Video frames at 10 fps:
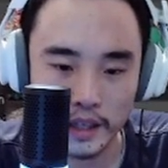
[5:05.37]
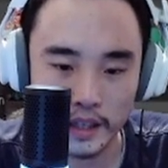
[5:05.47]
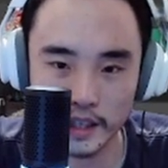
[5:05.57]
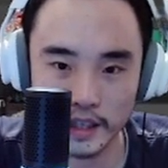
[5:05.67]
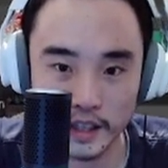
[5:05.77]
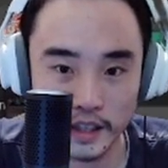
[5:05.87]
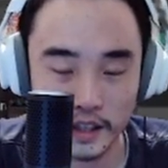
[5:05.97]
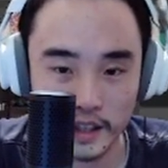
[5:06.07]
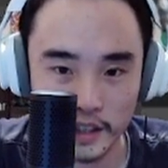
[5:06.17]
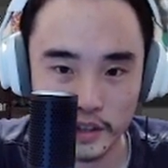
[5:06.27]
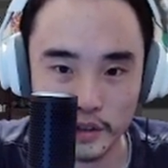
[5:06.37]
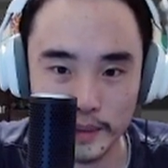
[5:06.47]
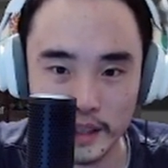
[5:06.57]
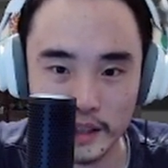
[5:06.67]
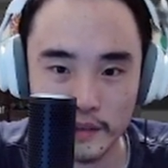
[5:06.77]
And that should
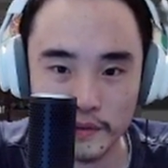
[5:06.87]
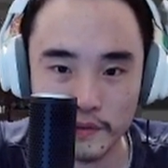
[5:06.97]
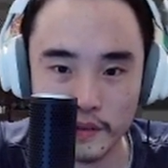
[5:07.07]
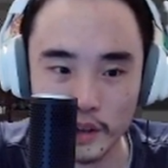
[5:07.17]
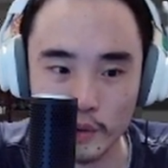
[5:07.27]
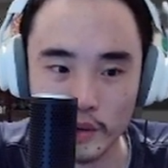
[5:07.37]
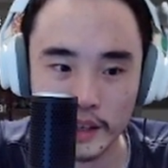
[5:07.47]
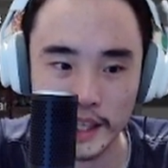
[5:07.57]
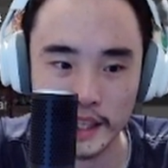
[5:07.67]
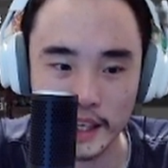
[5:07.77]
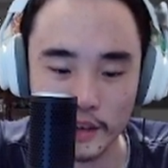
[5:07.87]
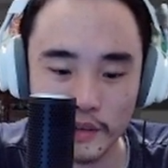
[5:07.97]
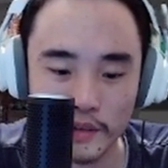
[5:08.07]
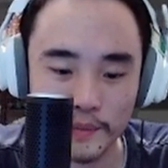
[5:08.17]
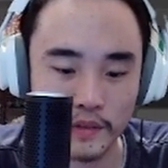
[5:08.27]
be for the working
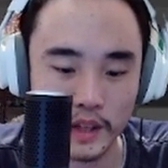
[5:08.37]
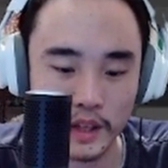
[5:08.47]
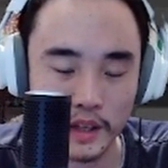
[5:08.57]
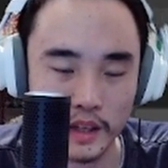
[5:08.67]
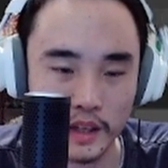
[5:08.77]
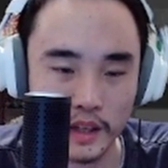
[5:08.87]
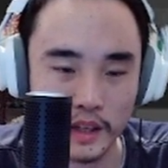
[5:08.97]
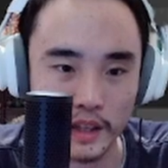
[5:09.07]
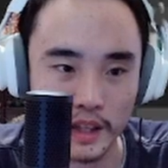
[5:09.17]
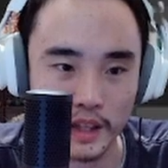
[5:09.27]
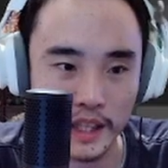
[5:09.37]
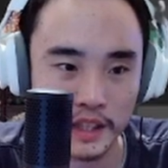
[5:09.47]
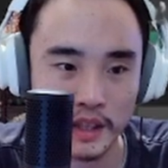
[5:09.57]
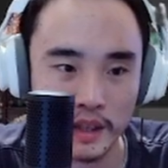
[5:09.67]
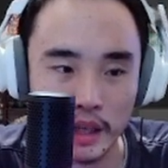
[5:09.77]
now for the
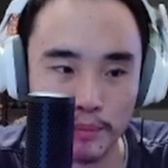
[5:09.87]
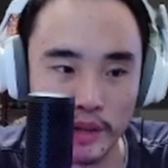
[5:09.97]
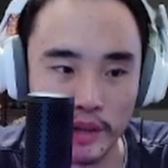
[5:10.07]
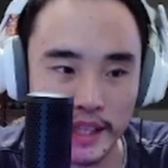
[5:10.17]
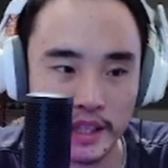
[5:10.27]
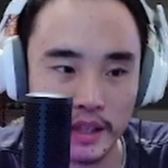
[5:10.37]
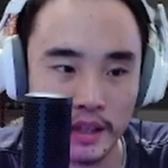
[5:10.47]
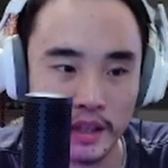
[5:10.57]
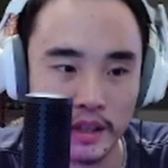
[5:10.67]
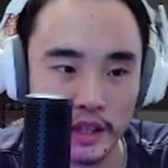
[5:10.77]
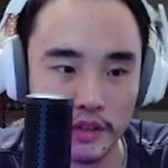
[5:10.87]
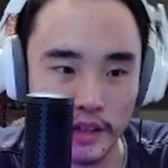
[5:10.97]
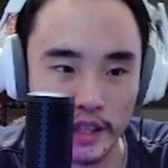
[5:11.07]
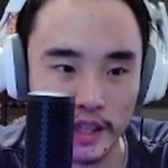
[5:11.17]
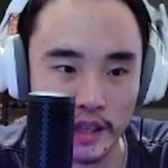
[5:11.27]
HyperX
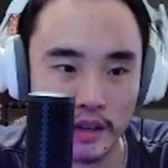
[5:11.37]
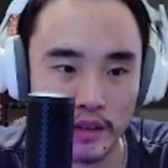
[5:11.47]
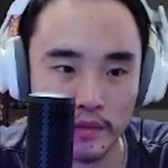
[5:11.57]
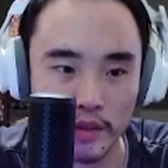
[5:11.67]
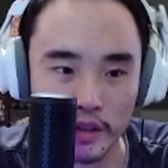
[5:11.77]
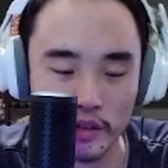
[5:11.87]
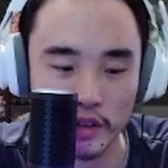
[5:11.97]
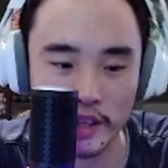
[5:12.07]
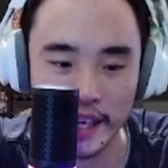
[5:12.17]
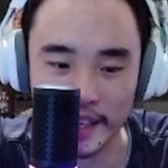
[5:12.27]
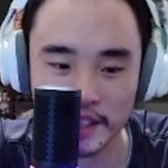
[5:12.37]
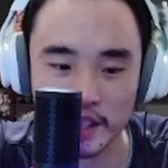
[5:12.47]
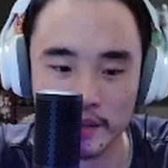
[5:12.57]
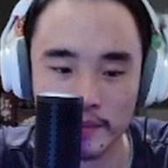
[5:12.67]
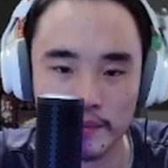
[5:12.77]
NGENUITY for the DuoCast.